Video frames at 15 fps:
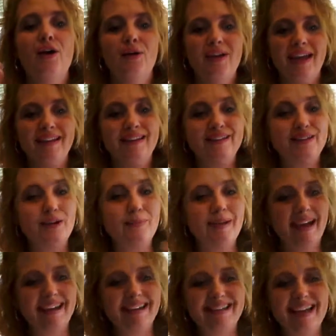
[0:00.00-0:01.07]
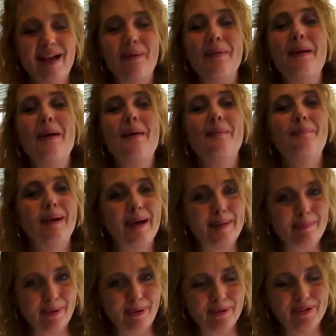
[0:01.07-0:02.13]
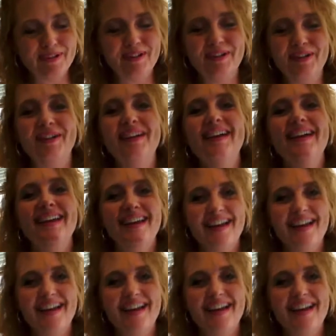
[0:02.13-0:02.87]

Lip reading: Okay, let's go back down. Bipolar,